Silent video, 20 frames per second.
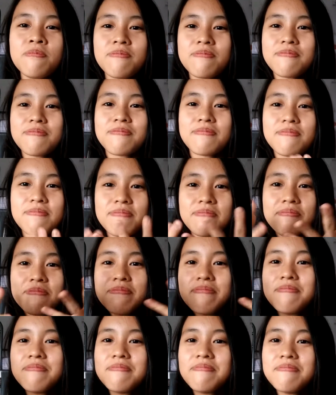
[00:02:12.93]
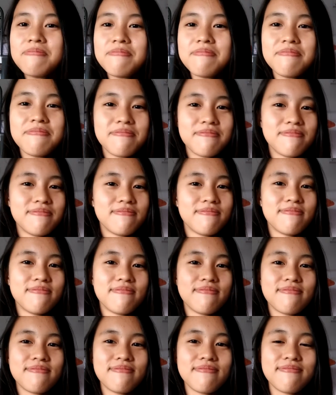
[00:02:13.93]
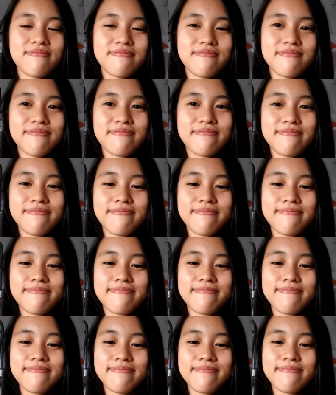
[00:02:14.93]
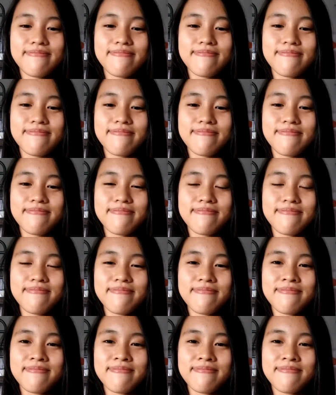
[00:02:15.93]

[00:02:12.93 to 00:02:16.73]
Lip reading: (silence)